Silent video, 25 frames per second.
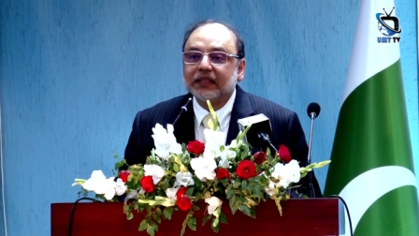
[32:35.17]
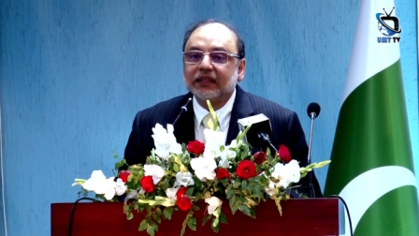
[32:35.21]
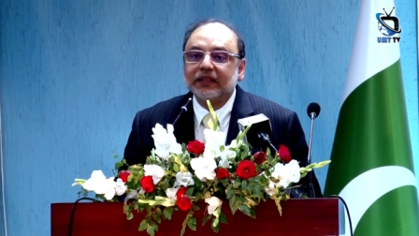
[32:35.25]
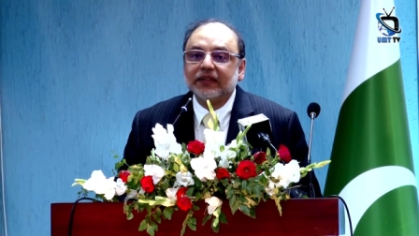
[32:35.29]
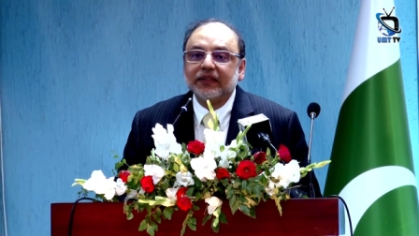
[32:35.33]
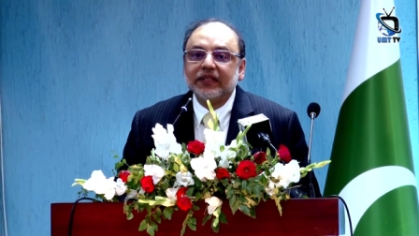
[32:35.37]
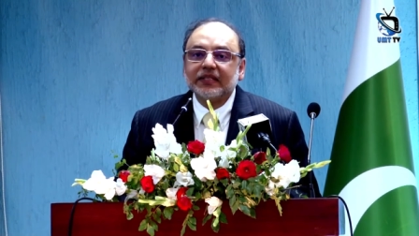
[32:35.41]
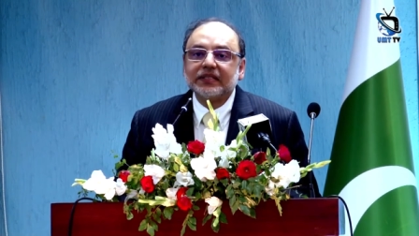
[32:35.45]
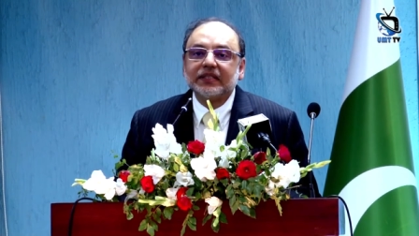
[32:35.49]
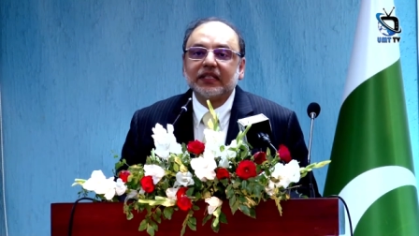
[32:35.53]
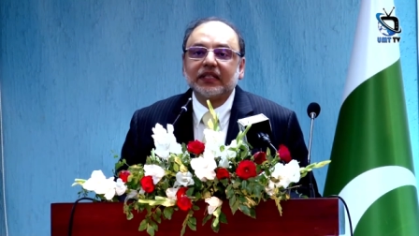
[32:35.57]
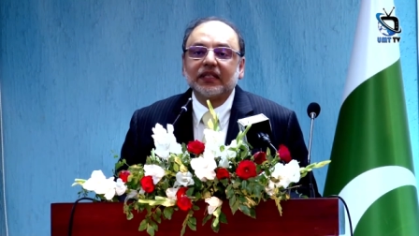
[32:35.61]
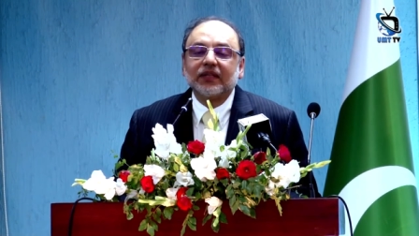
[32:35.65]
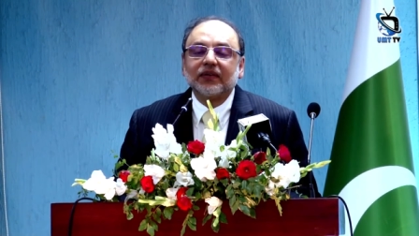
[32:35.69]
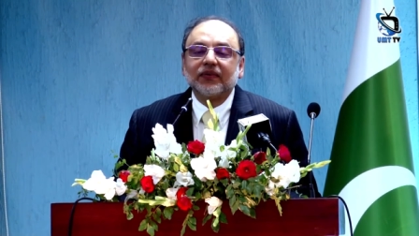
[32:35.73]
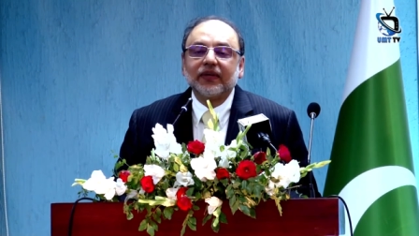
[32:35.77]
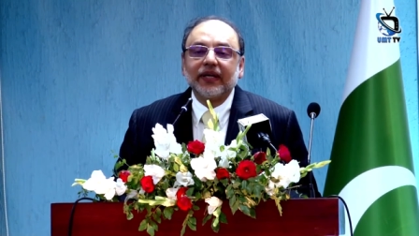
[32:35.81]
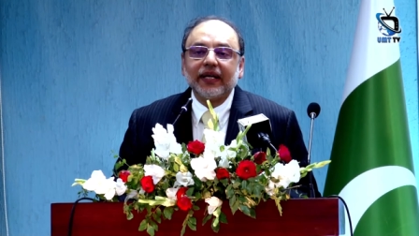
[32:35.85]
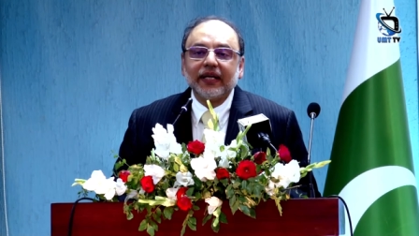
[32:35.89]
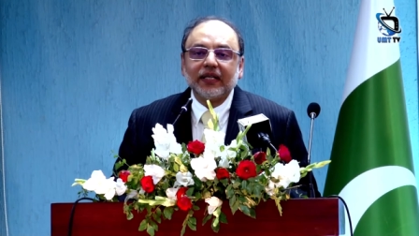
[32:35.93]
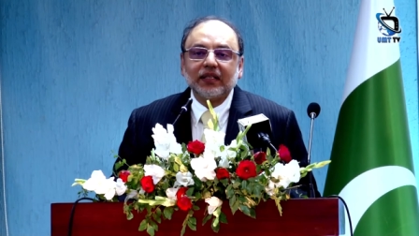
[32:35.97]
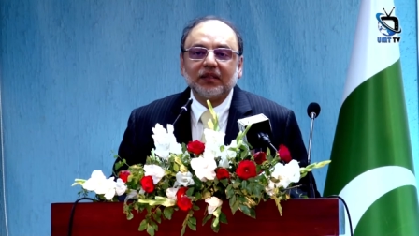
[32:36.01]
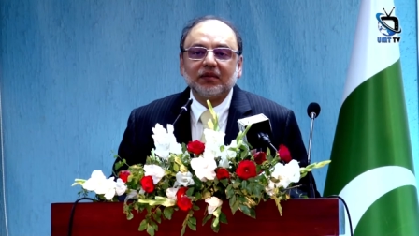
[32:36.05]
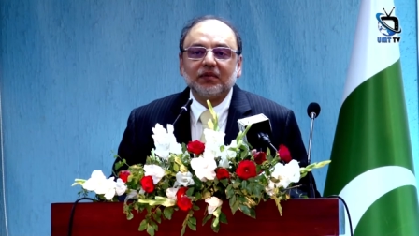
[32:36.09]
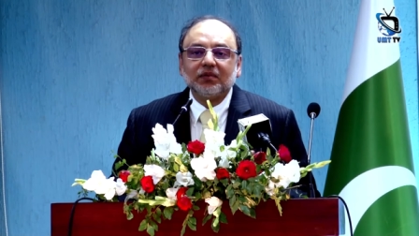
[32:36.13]
there is a
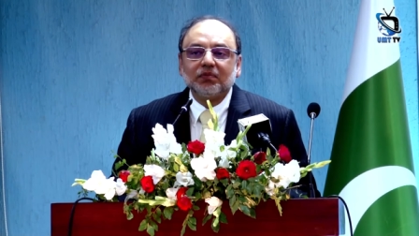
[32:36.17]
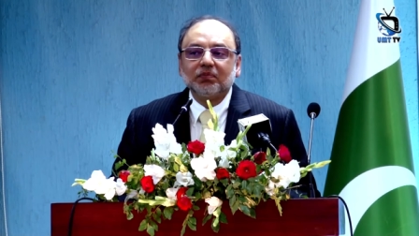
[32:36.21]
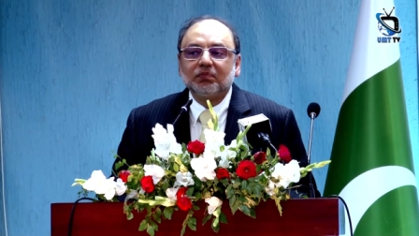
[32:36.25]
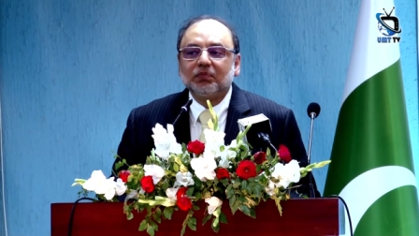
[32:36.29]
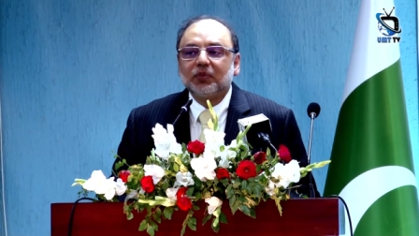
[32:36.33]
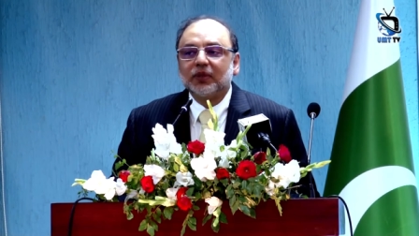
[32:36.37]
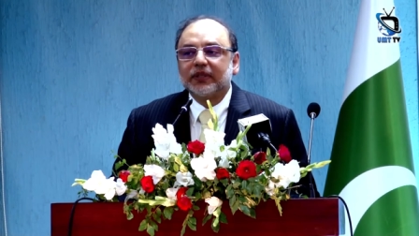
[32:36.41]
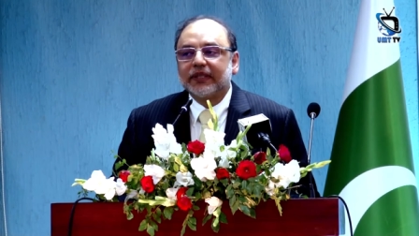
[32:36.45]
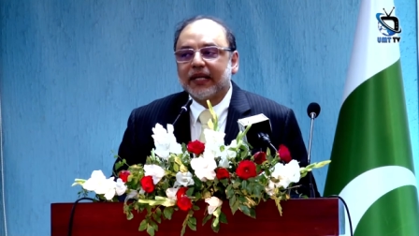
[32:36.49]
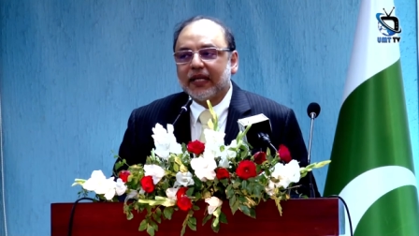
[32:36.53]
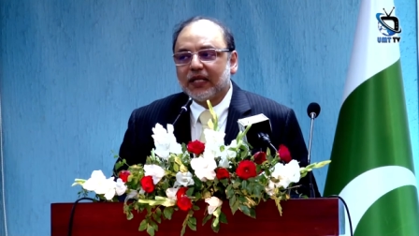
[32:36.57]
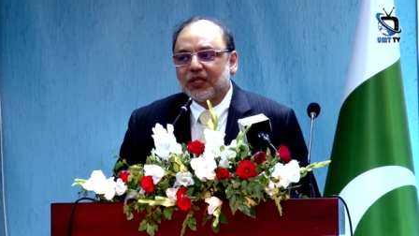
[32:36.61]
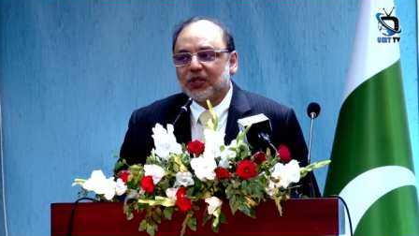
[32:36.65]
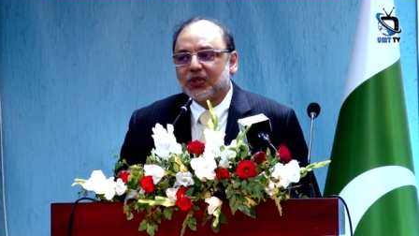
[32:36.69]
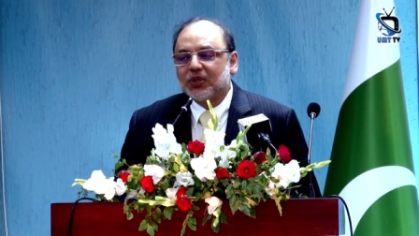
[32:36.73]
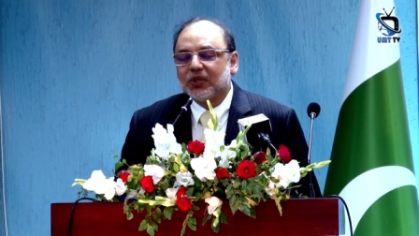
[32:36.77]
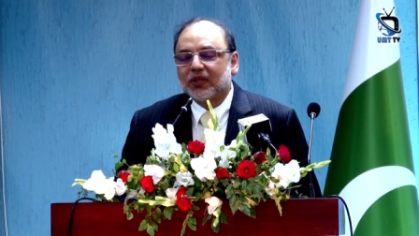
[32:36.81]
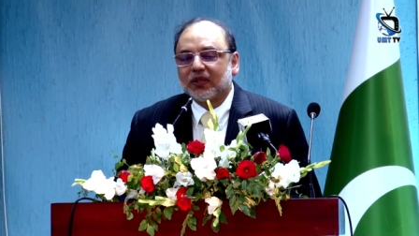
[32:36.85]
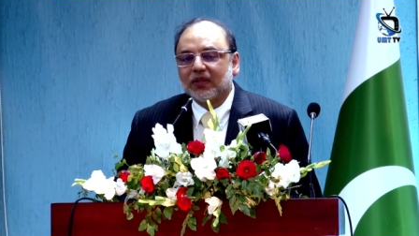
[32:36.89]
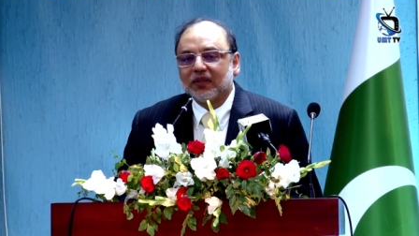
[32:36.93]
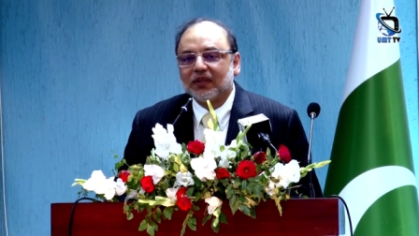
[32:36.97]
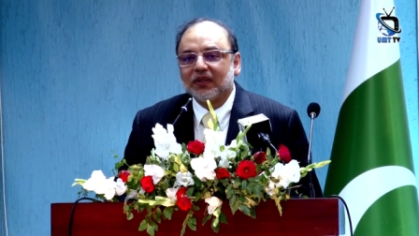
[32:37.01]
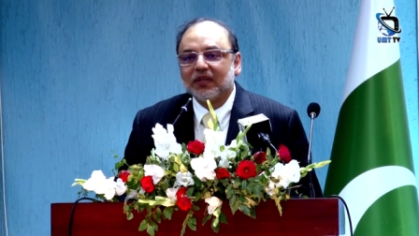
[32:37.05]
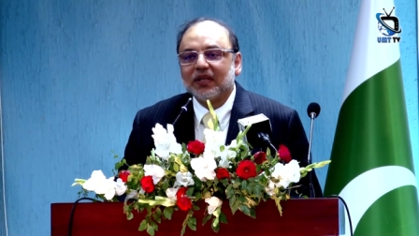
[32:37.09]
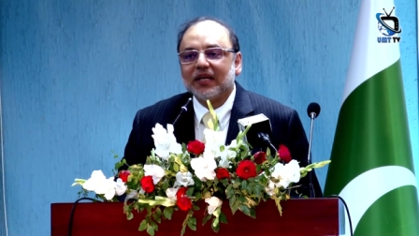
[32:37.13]
great
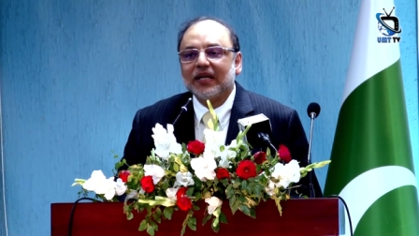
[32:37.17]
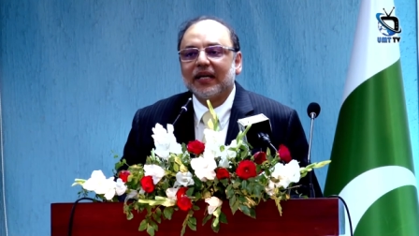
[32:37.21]
potential